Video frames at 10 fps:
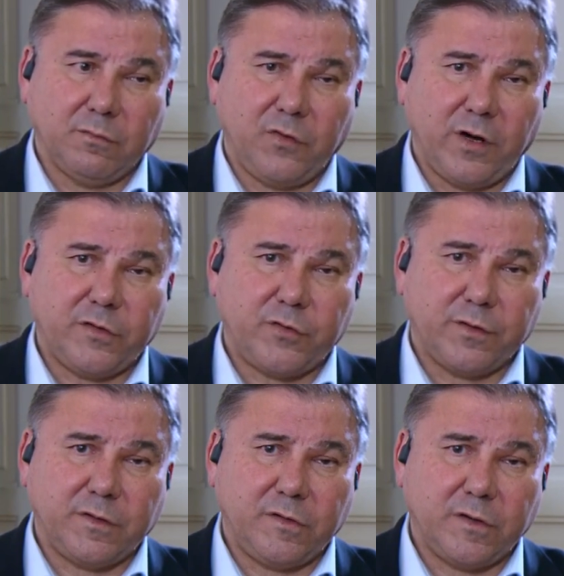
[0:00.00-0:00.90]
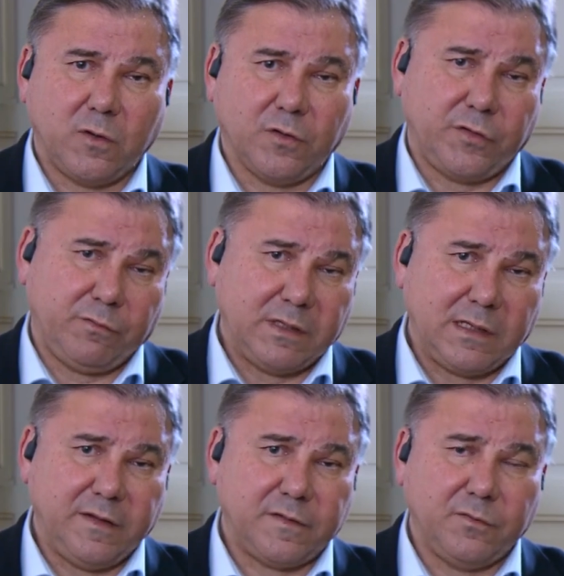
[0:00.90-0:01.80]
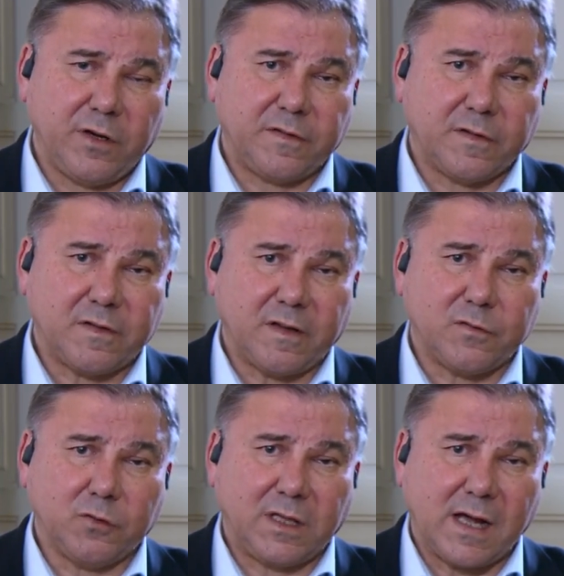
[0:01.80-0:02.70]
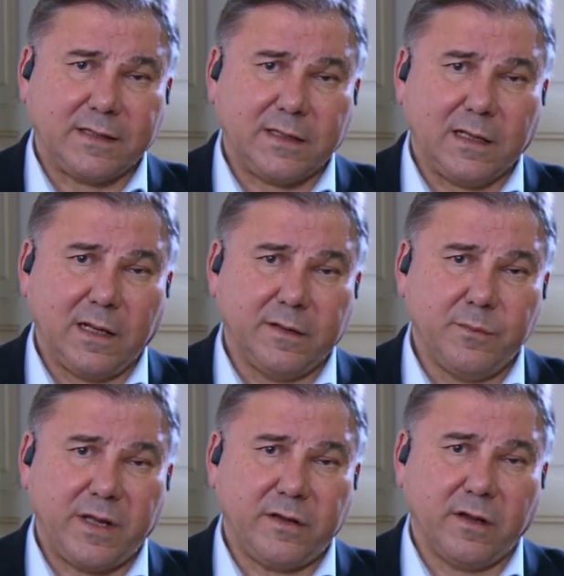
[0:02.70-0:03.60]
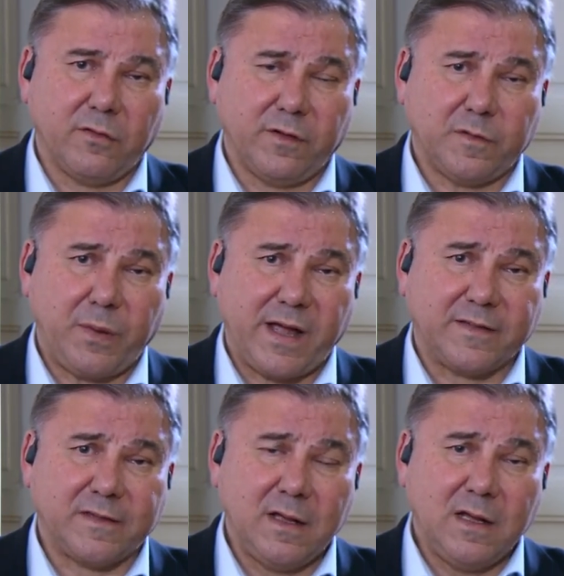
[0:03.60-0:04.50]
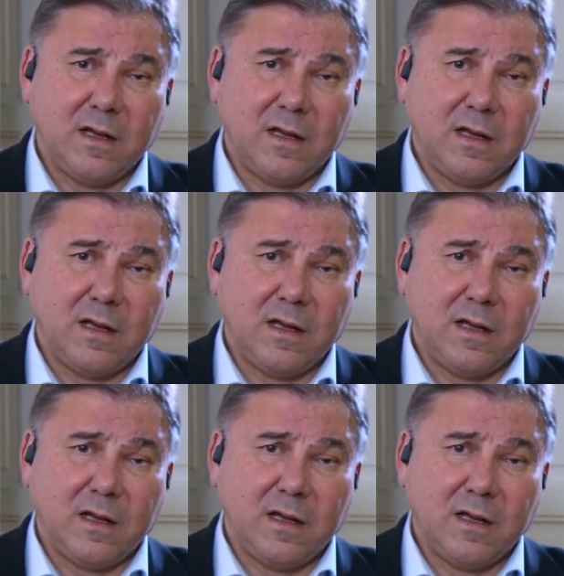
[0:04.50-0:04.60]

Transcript: very strategic, was at least very successful tactically in many respects.